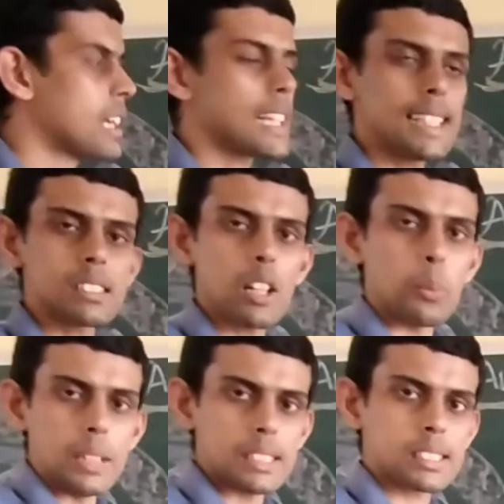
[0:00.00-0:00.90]

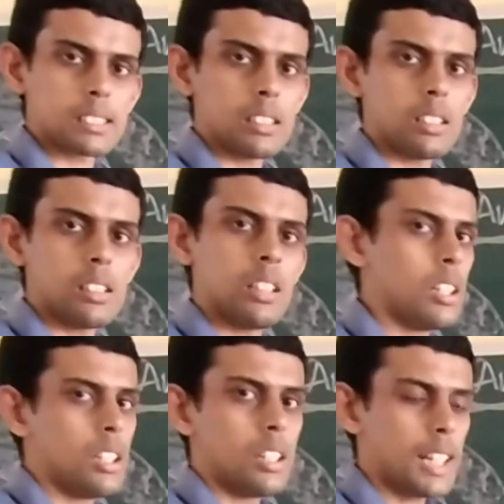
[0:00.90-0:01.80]
acoelomates.
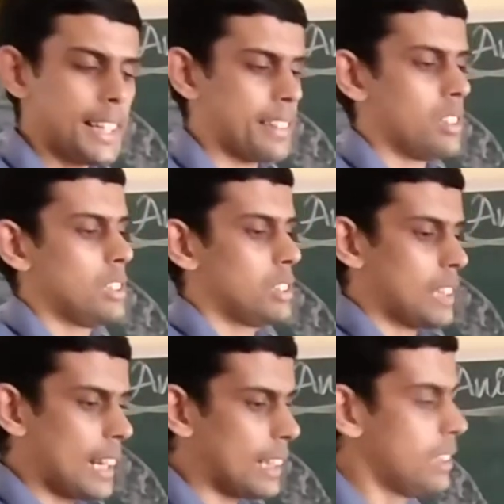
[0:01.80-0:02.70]
Right?
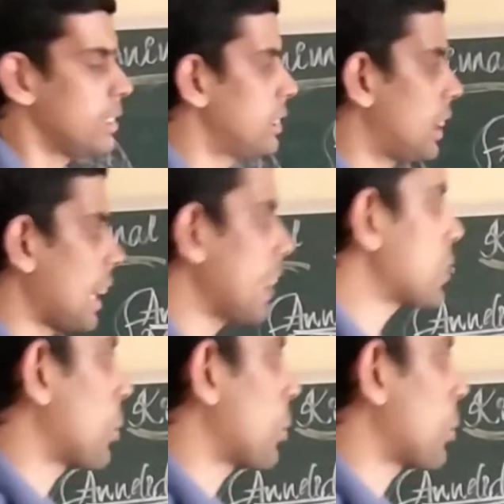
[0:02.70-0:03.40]
And the last